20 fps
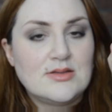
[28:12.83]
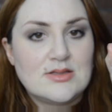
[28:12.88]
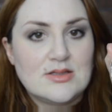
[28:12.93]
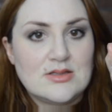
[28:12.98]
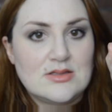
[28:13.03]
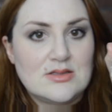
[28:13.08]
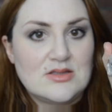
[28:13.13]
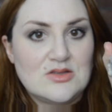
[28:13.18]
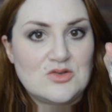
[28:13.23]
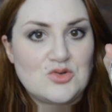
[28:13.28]
This
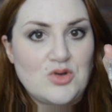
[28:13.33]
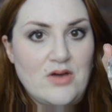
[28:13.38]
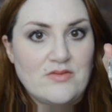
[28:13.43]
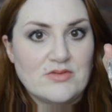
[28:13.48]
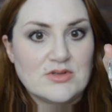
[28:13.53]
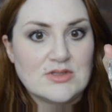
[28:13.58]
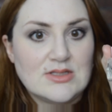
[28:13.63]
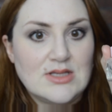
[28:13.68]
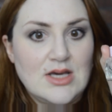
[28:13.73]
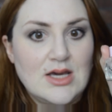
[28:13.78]
is the
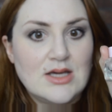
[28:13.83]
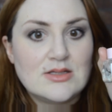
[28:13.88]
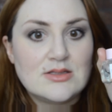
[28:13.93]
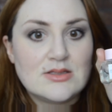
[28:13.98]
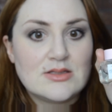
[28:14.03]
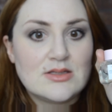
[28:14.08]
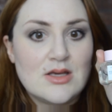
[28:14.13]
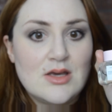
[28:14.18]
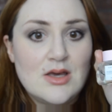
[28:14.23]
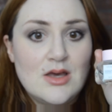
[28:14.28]
travel
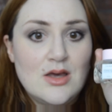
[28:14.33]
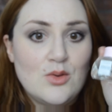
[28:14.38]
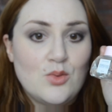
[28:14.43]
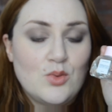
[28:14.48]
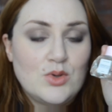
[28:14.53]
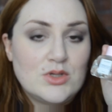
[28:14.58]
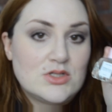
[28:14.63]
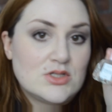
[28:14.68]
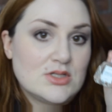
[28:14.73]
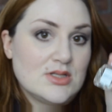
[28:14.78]
size,
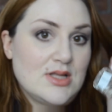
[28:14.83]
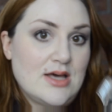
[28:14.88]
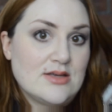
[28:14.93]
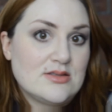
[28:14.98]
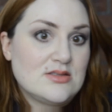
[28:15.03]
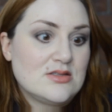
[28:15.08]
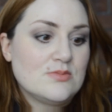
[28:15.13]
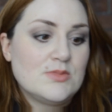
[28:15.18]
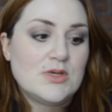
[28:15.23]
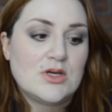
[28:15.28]
which
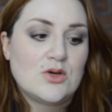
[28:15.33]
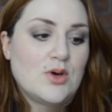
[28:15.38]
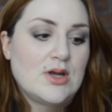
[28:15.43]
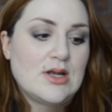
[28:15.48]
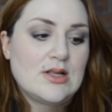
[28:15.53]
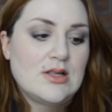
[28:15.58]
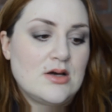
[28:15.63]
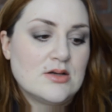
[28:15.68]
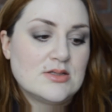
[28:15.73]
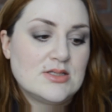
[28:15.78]
lasted me quite
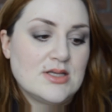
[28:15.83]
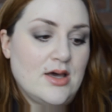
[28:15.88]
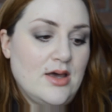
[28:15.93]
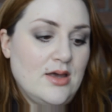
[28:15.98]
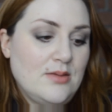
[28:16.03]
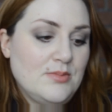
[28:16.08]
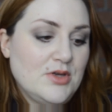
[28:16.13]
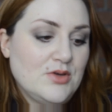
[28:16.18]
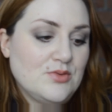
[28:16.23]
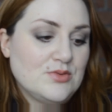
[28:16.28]
a long
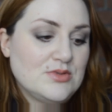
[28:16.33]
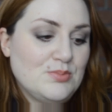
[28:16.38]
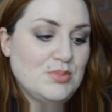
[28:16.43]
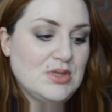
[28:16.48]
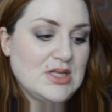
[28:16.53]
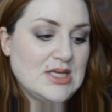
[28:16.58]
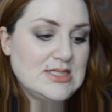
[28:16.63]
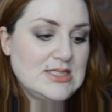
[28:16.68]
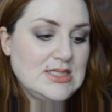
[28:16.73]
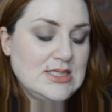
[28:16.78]
time. It was
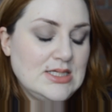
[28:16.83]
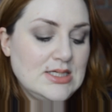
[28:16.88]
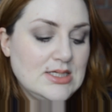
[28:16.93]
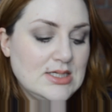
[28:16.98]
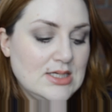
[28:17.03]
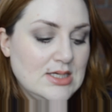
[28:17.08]
plenty.